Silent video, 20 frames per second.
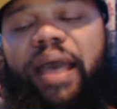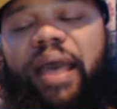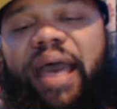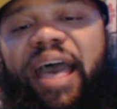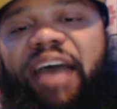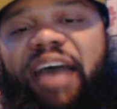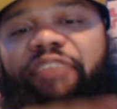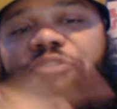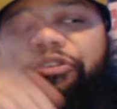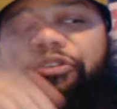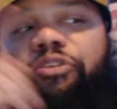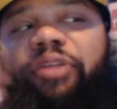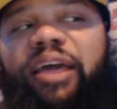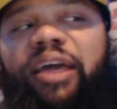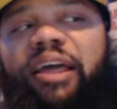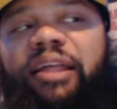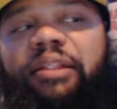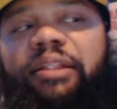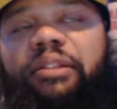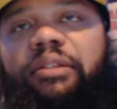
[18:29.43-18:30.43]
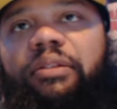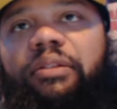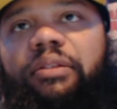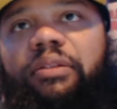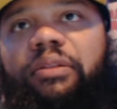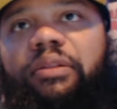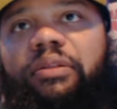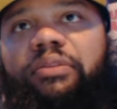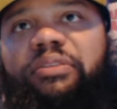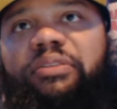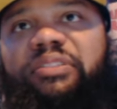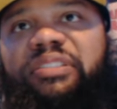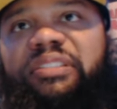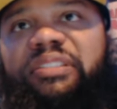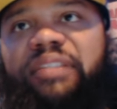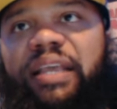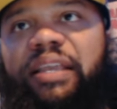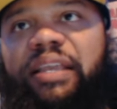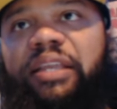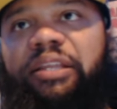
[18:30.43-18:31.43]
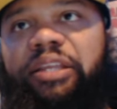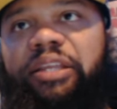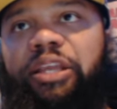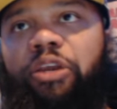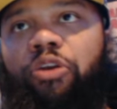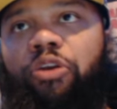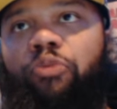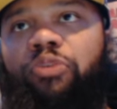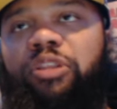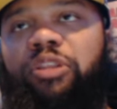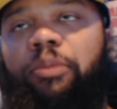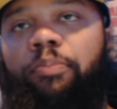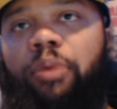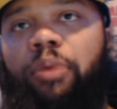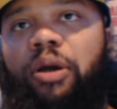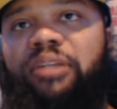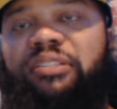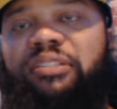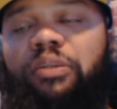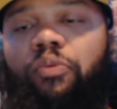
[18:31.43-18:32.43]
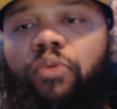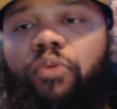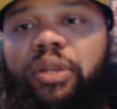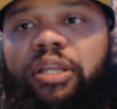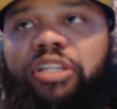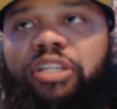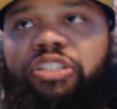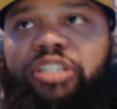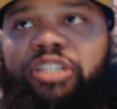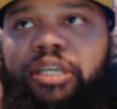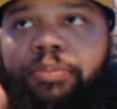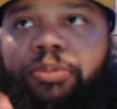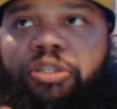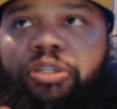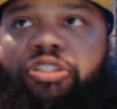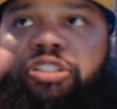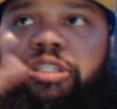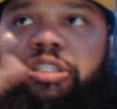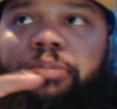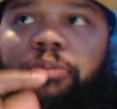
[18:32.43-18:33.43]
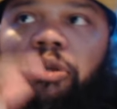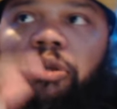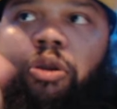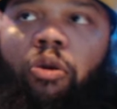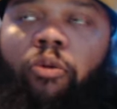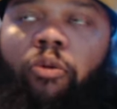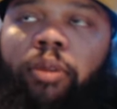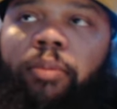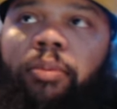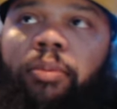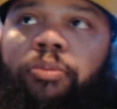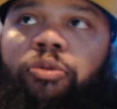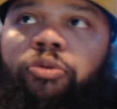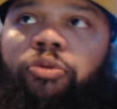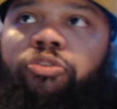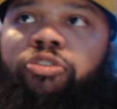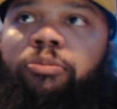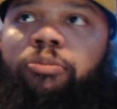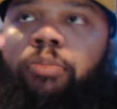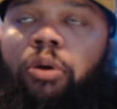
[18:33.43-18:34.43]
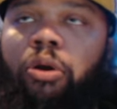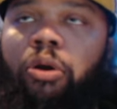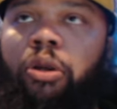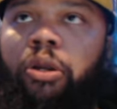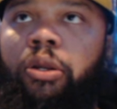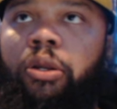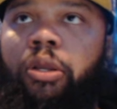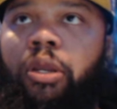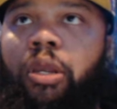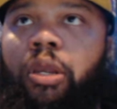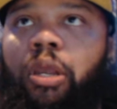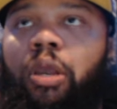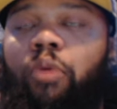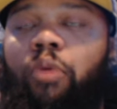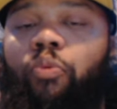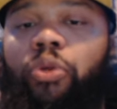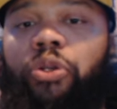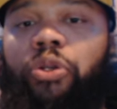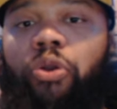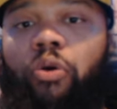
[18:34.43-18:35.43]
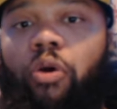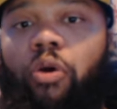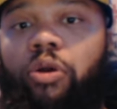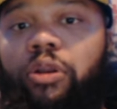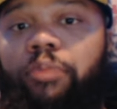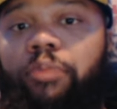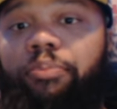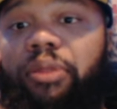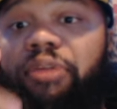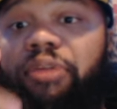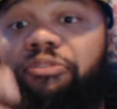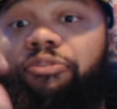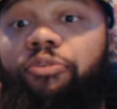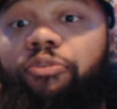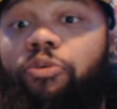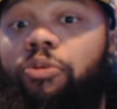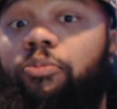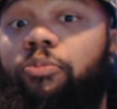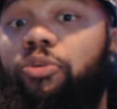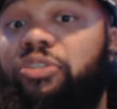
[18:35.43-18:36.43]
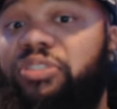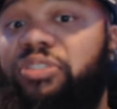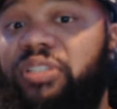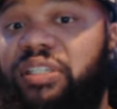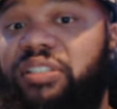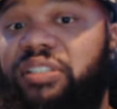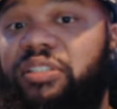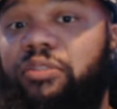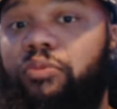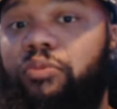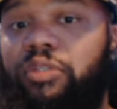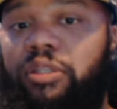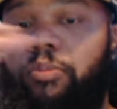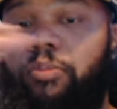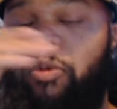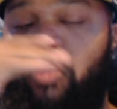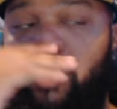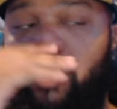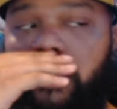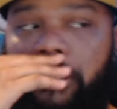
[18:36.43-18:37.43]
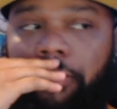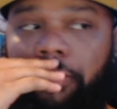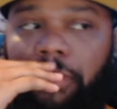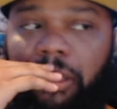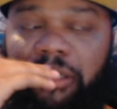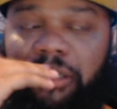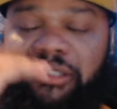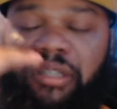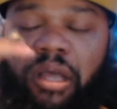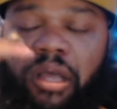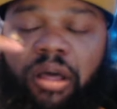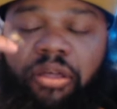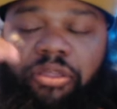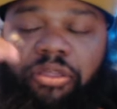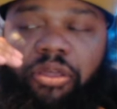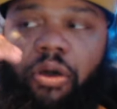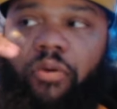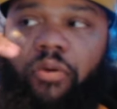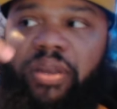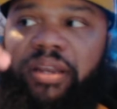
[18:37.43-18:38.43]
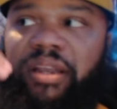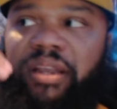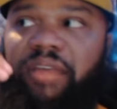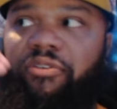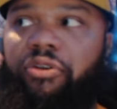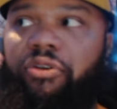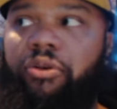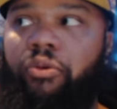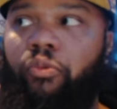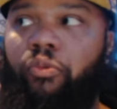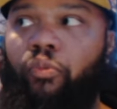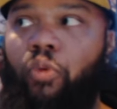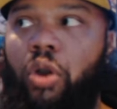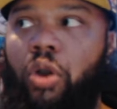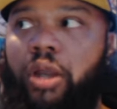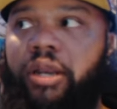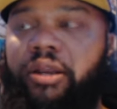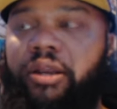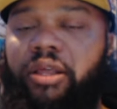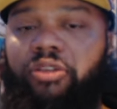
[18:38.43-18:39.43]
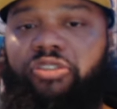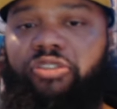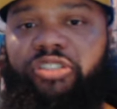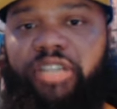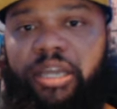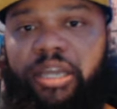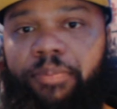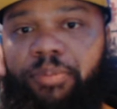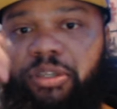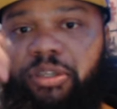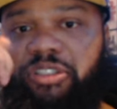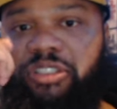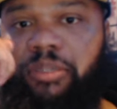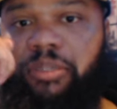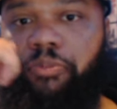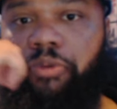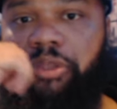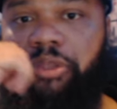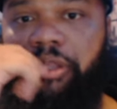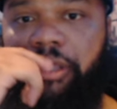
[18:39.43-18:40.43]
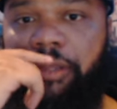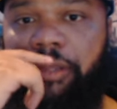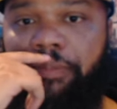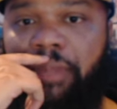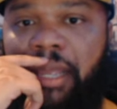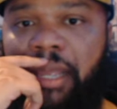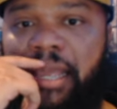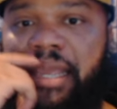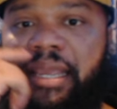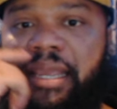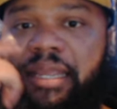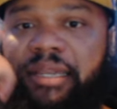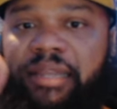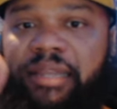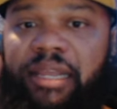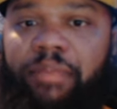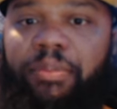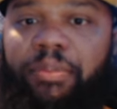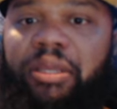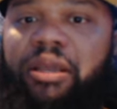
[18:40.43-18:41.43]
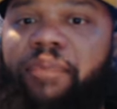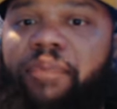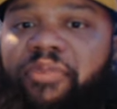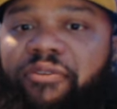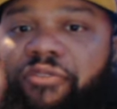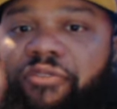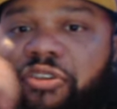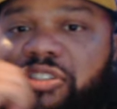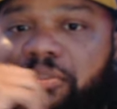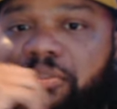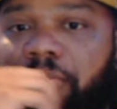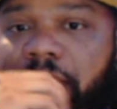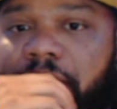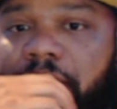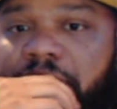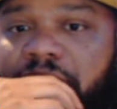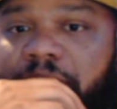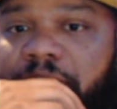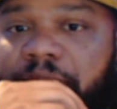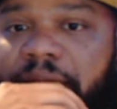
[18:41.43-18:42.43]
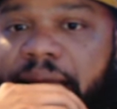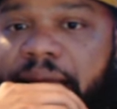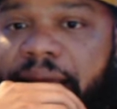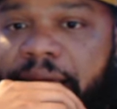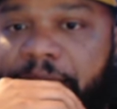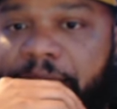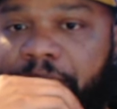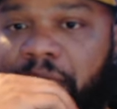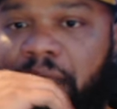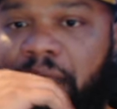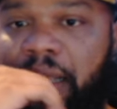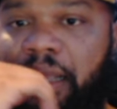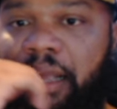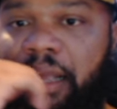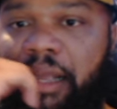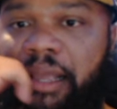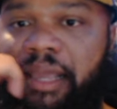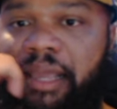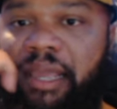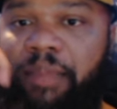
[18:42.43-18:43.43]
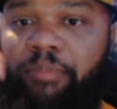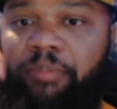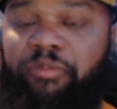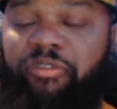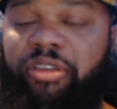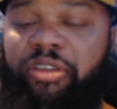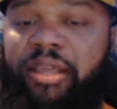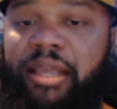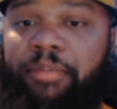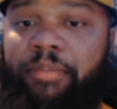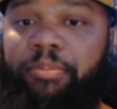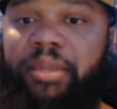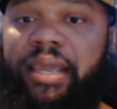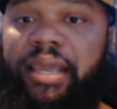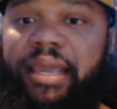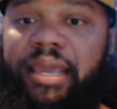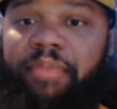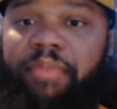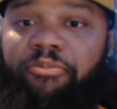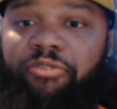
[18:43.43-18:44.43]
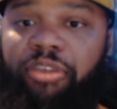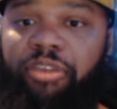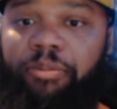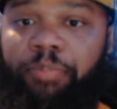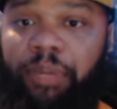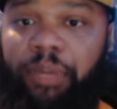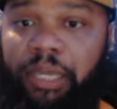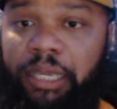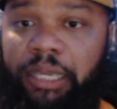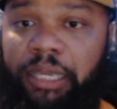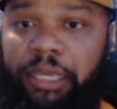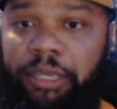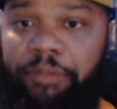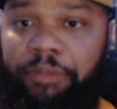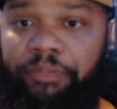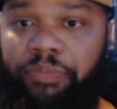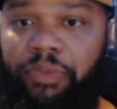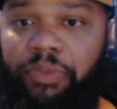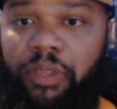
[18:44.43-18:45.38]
After that second year with the Bucks and winning a championship, Kareem Abdul-Jabbar would go on to play four more seasons with the Milwaukee Bucks. Though he never won another championship with them, he did become the first player to be named NBA MVP